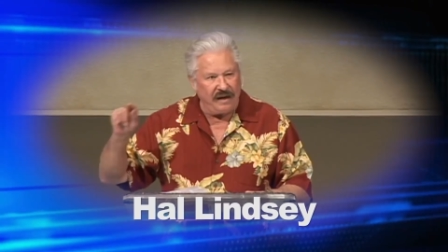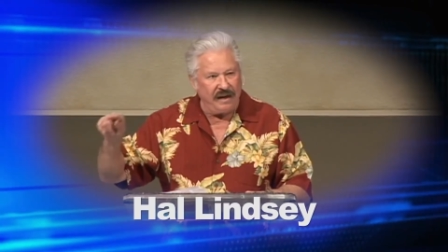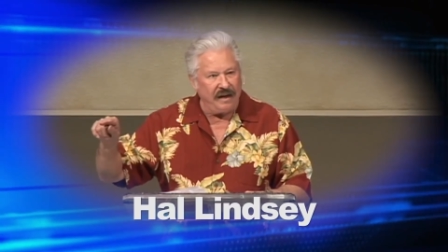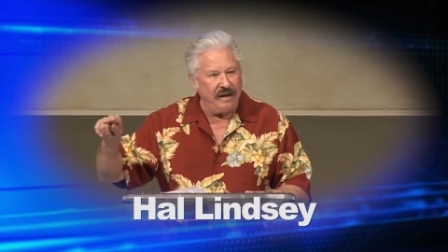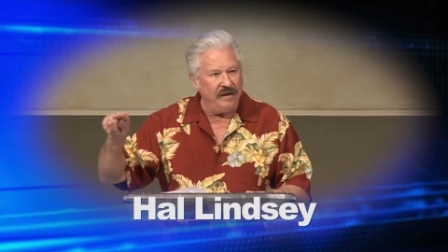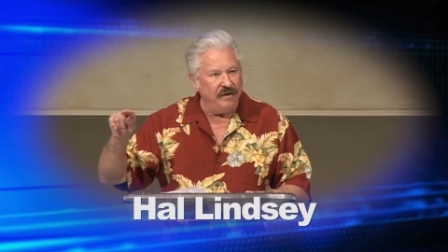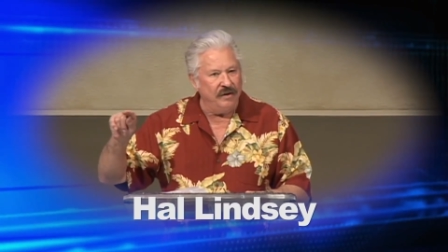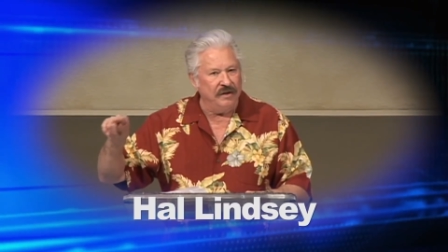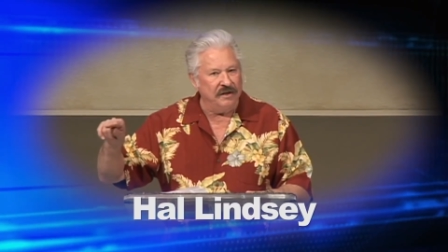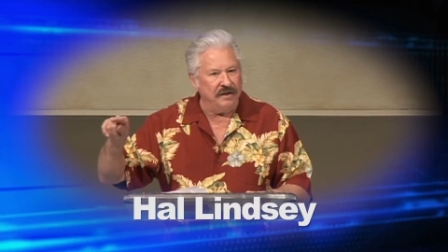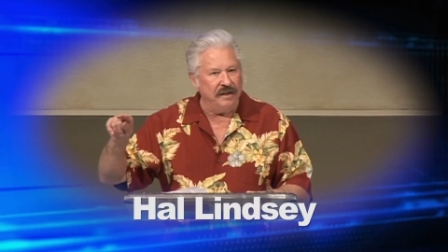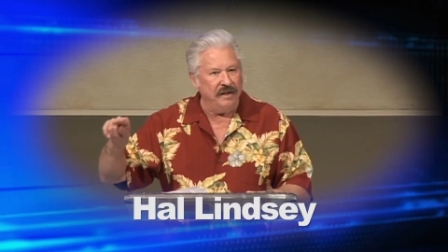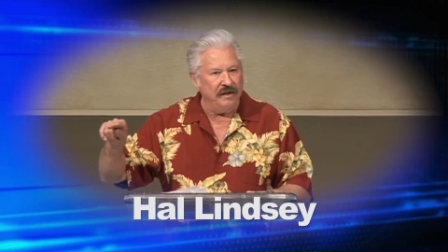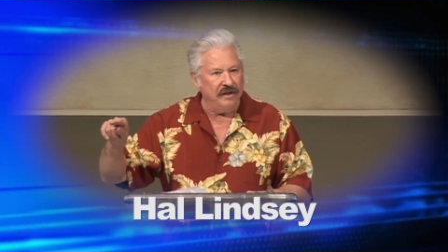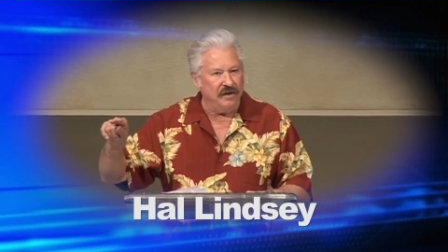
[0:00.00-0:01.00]
he who
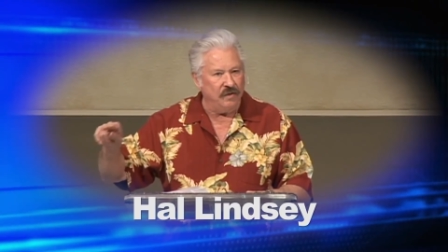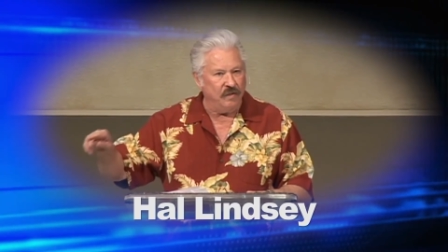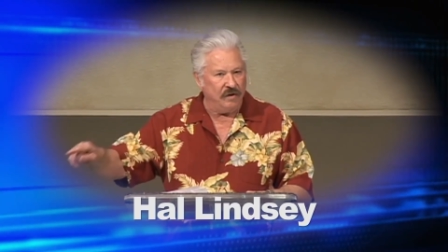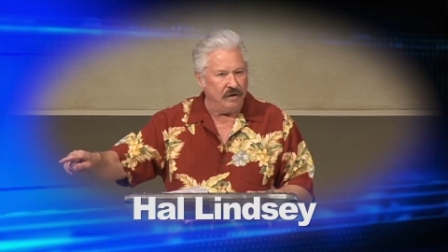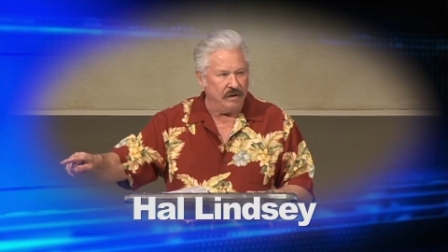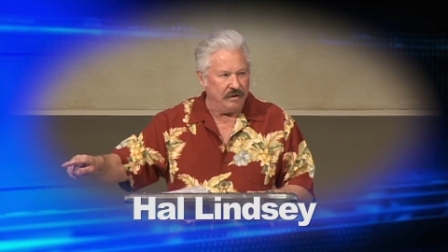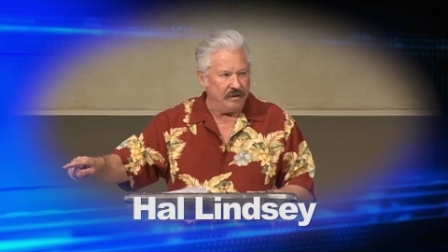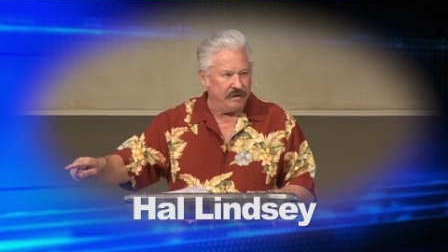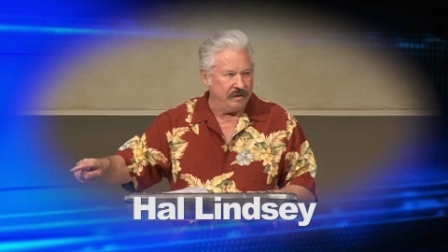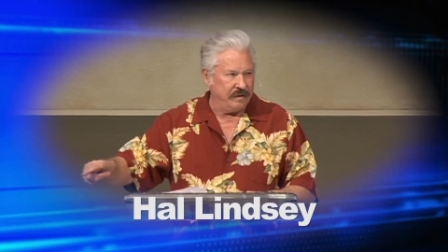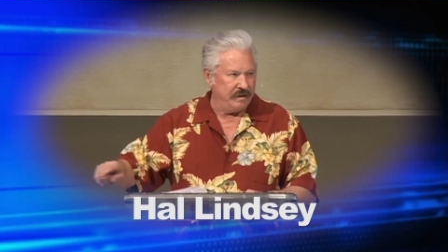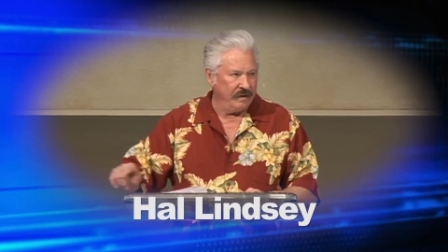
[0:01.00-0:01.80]
is in this world.